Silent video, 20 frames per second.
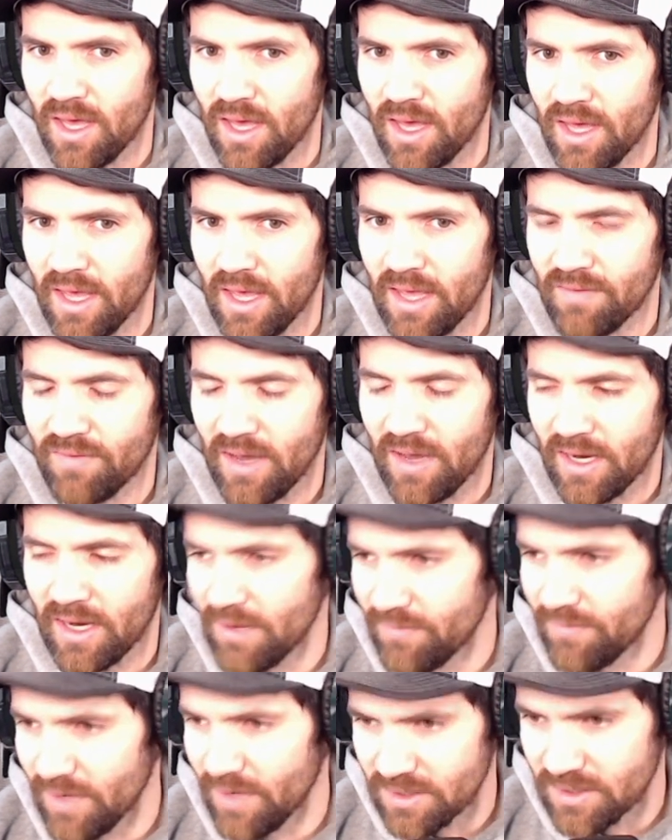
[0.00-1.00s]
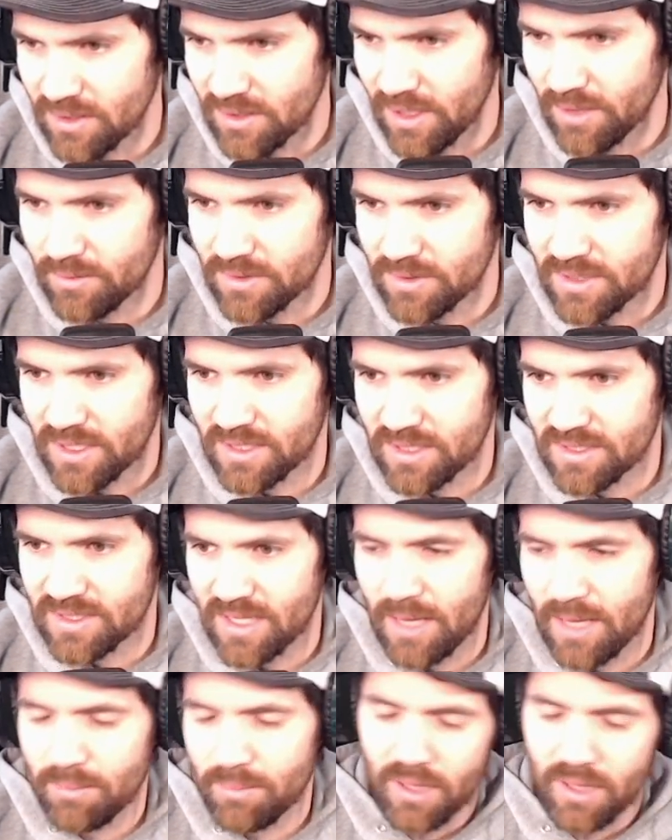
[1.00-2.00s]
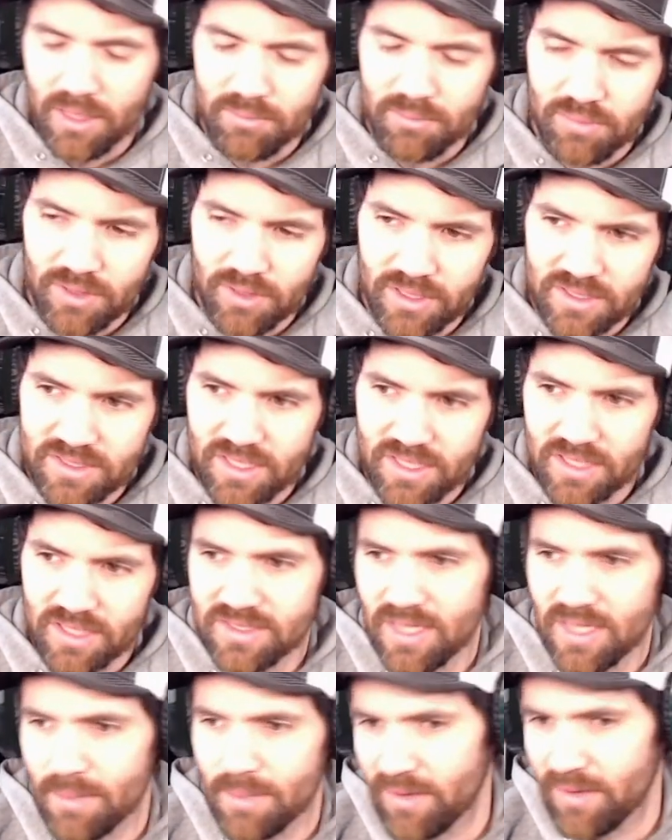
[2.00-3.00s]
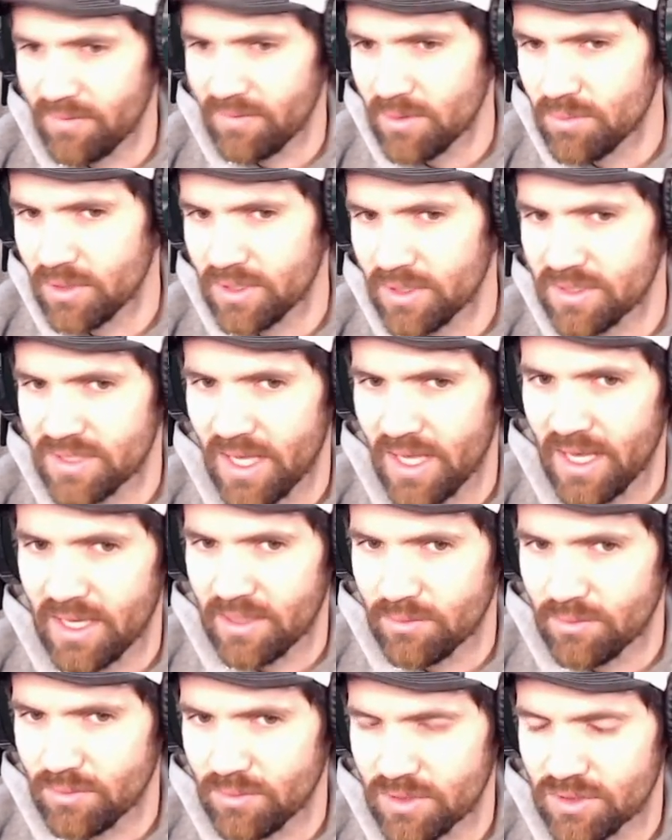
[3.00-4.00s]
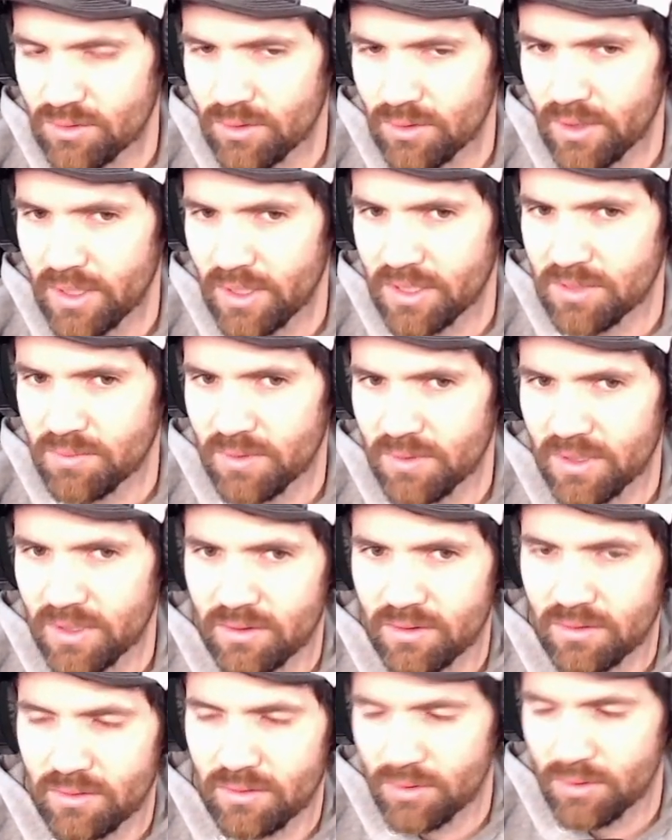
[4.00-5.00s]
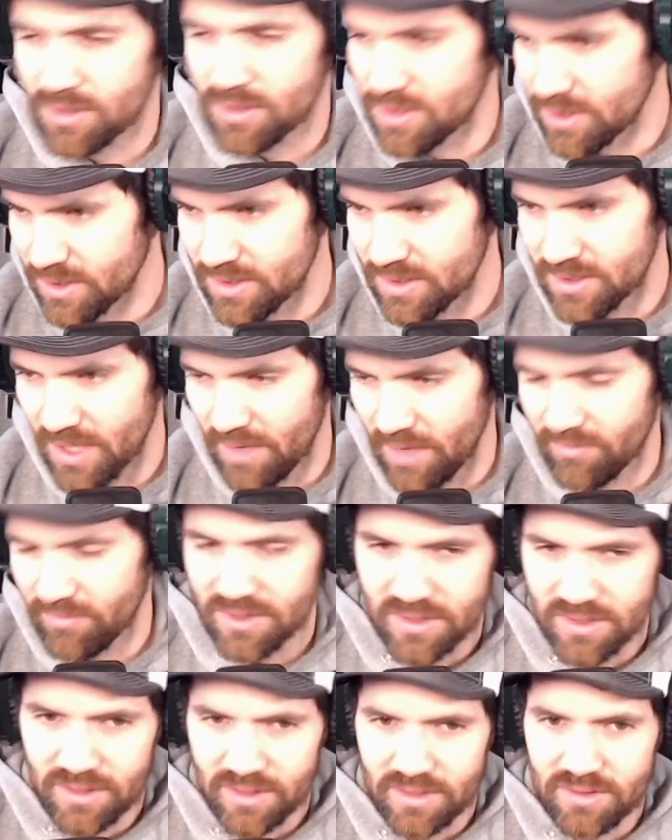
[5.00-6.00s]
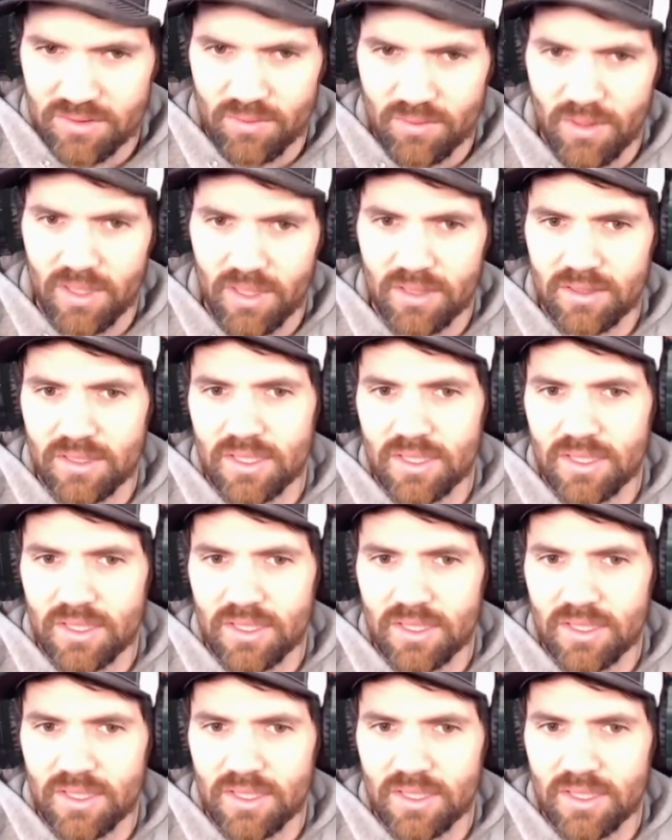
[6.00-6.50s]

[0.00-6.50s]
AFAK, IFAK, Salewas can stop light bleeds, can stop heavy bleeds, and restore HP. Grizzlies, obviously, as well.